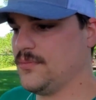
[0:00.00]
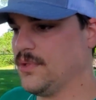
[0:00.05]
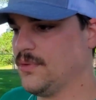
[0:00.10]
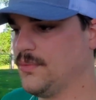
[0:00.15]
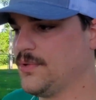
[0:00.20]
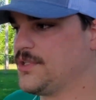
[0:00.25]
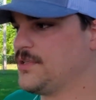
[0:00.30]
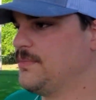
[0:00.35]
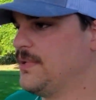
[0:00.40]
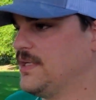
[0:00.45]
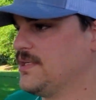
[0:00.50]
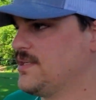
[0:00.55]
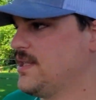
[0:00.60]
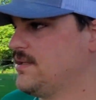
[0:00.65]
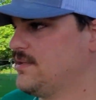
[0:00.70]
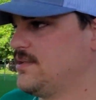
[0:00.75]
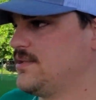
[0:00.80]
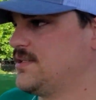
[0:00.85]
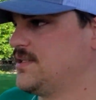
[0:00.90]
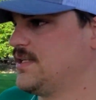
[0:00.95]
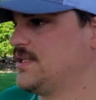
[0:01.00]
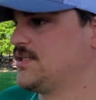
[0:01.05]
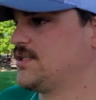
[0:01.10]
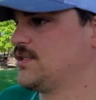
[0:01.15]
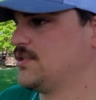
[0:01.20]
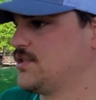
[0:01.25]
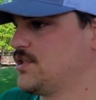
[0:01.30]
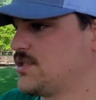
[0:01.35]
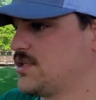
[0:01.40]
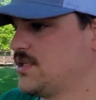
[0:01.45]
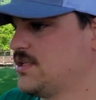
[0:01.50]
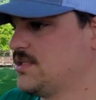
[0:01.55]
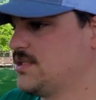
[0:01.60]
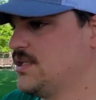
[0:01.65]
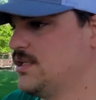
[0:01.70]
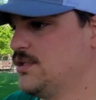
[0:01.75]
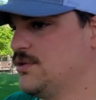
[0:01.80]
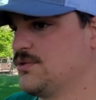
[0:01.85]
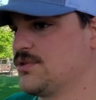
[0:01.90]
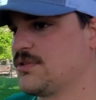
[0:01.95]
Which means that disease could just
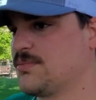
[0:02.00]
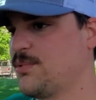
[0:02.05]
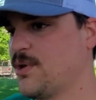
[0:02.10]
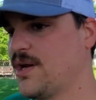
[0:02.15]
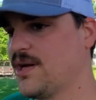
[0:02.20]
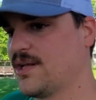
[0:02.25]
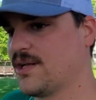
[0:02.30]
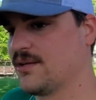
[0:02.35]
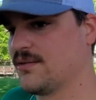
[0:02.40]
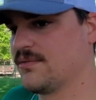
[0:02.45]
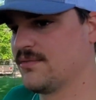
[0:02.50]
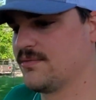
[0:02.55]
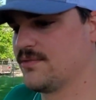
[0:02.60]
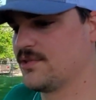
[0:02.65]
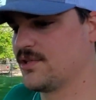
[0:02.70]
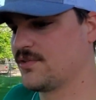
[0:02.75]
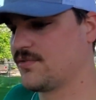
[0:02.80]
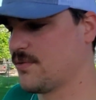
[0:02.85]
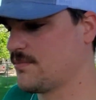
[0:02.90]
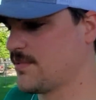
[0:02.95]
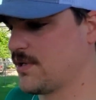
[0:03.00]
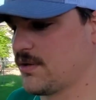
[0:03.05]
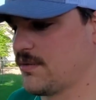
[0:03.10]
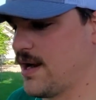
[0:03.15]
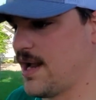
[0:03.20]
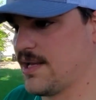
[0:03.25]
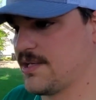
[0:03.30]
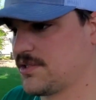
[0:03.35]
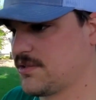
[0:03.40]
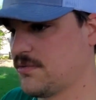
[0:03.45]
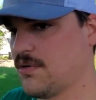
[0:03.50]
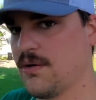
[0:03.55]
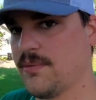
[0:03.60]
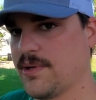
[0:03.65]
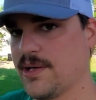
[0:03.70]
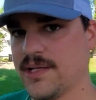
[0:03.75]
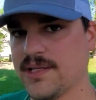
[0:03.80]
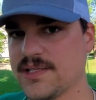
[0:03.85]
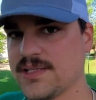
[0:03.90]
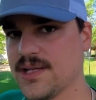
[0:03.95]
continue spreading just from the grass
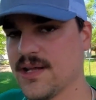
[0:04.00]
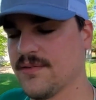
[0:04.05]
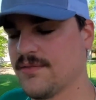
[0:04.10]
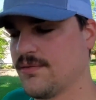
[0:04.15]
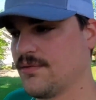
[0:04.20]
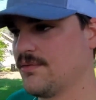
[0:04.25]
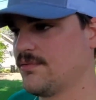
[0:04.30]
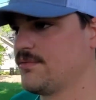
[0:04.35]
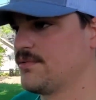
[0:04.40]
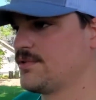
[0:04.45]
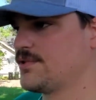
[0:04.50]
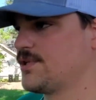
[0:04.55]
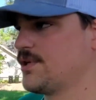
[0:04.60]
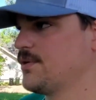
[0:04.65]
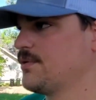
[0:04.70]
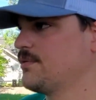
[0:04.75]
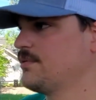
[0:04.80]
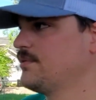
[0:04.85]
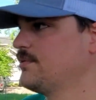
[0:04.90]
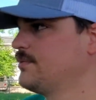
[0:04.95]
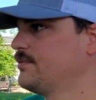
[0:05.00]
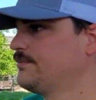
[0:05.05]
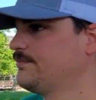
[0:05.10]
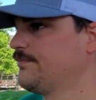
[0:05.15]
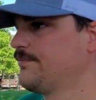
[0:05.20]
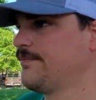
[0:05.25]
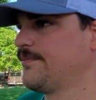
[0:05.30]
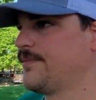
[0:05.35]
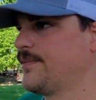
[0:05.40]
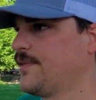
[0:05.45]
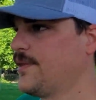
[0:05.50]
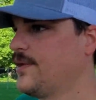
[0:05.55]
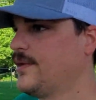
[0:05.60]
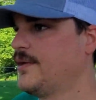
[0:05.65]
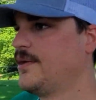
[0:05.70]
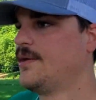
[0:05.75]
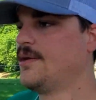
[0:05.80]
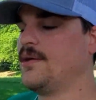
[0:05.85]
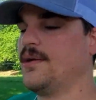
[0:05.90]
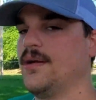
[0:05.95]
growing and stuff. So
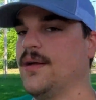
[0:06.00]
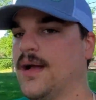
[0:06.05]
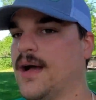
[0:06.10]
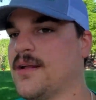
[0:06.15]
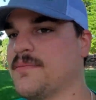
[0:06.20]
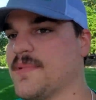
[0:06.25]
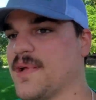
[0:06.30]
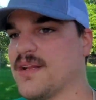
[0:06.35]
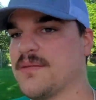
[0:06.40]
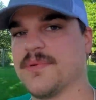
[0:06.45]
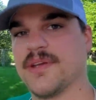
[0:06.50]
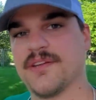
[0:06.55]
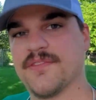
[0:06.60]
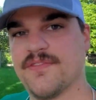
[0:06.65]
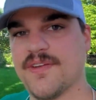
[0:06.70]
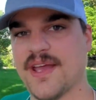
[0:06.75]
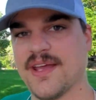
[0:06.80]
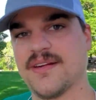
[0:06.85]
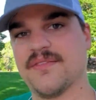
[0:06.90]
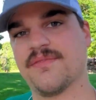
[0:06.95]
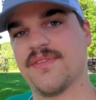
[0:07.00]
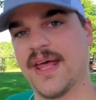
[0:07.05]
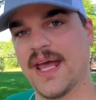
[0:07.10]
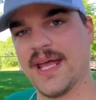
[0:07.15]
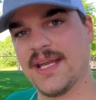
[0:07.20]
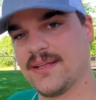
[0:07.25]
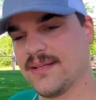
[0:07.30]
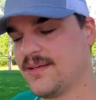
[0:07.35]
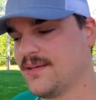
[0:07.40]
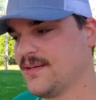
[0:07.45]
I'm not a big fan of that.